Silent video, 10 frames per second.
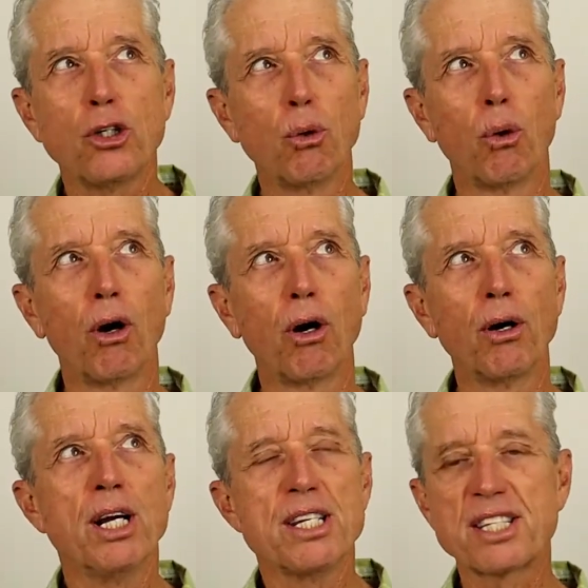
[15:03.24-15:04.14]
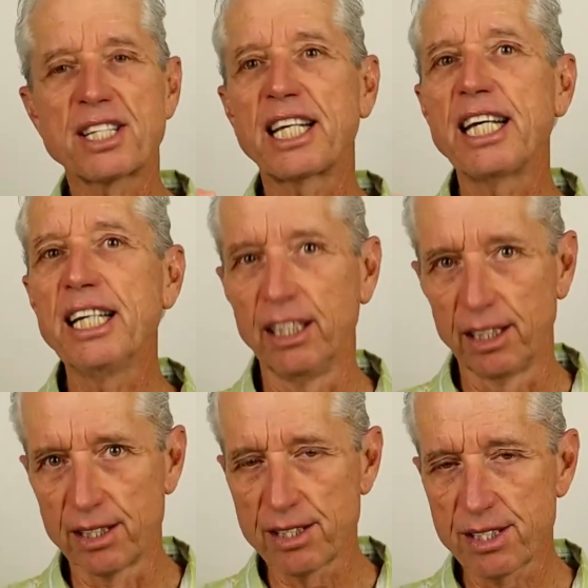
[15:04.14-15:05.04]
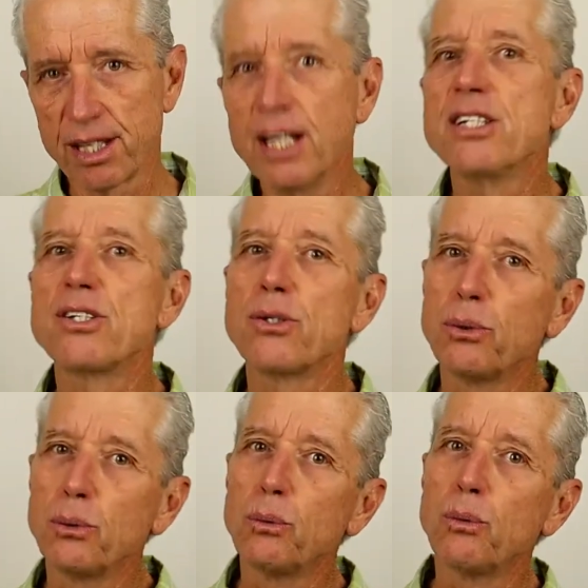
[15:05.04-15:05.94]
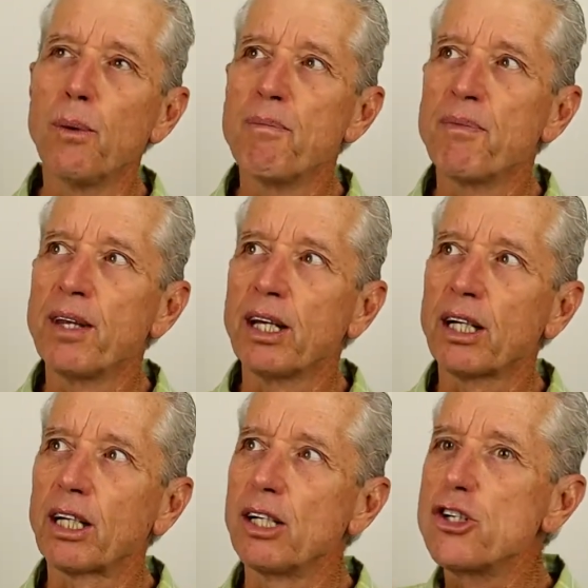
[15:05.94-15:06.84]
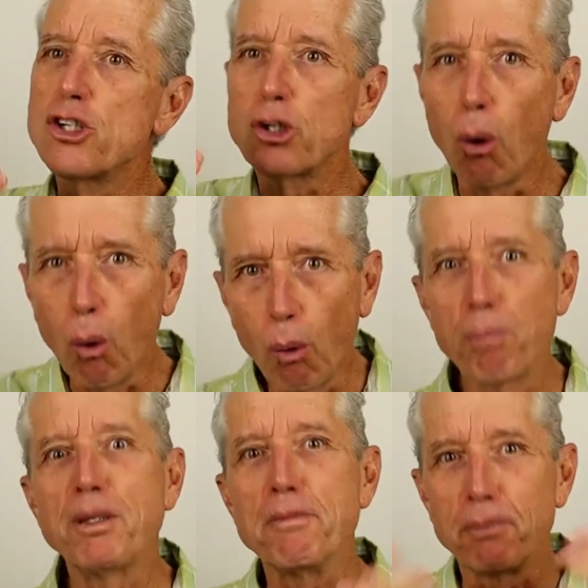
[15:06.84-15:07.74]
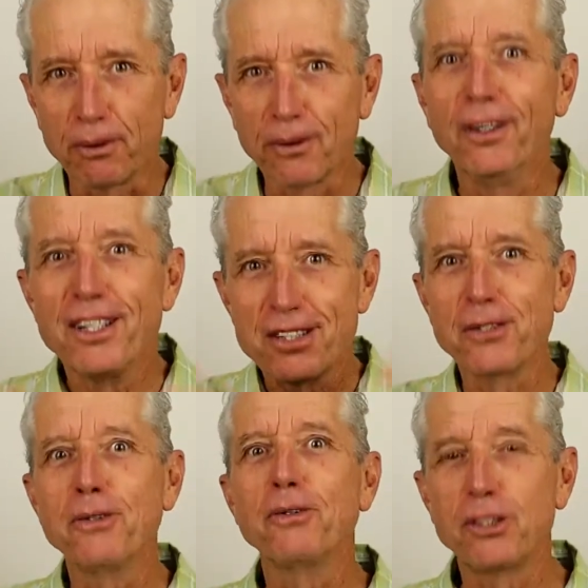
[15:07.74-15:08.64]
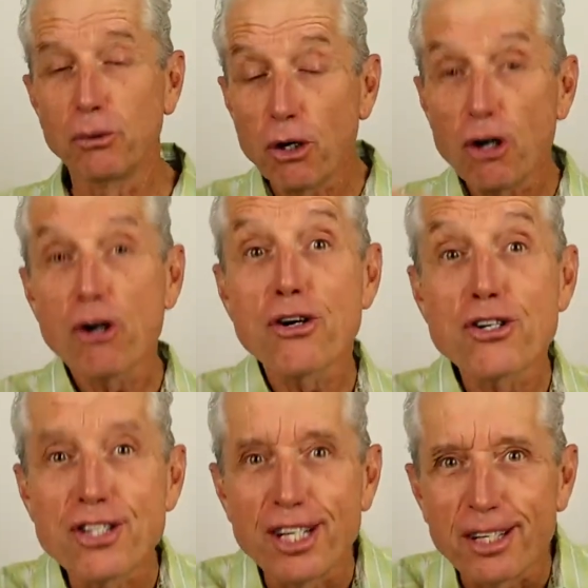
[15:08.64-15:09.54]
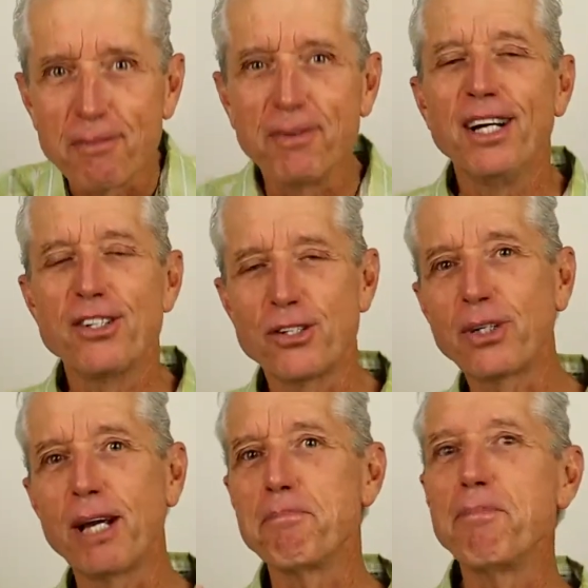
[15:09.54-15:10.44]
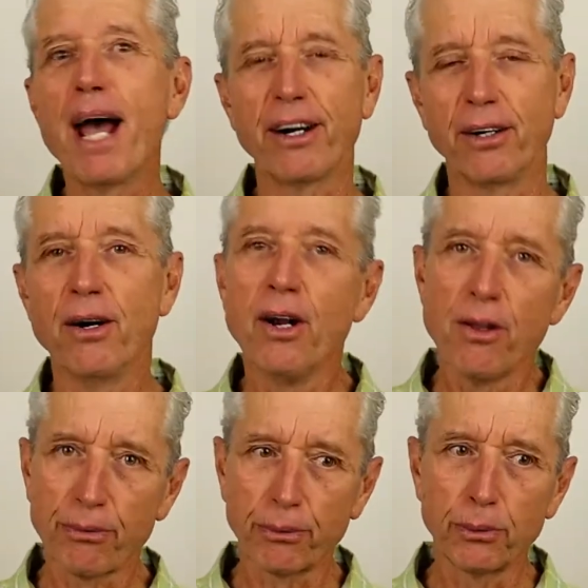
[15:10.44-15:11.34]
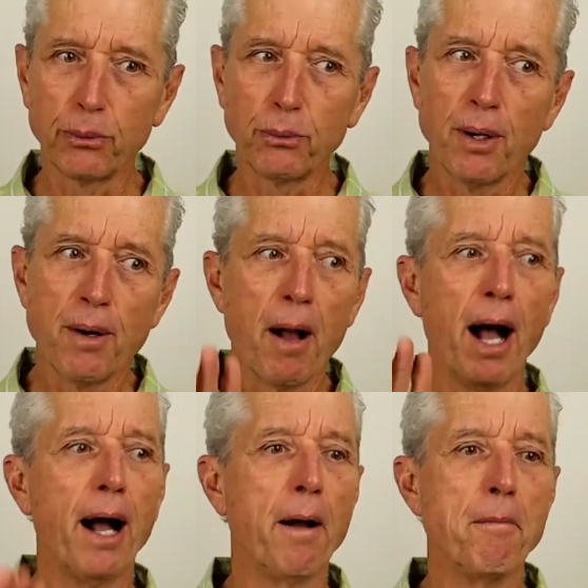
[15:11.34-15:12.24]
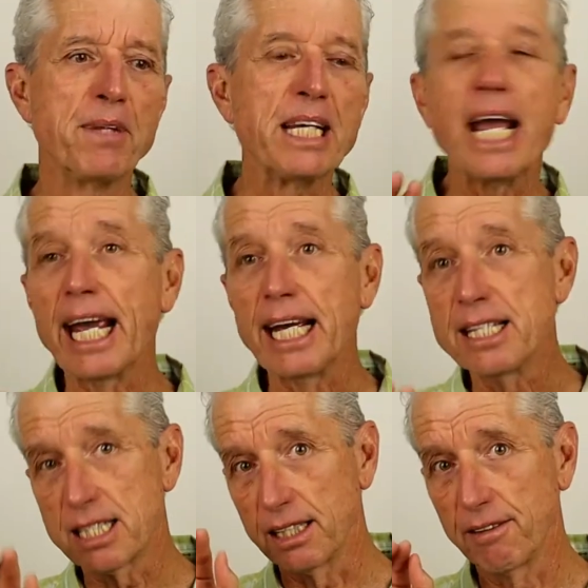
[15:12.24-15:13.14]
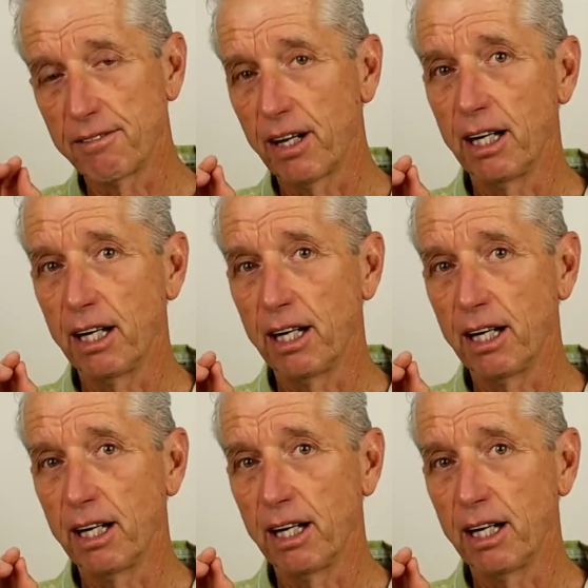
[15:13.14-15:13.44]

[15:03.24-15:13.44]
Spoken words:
your skills to cajole people, to urge them to get better through the aids of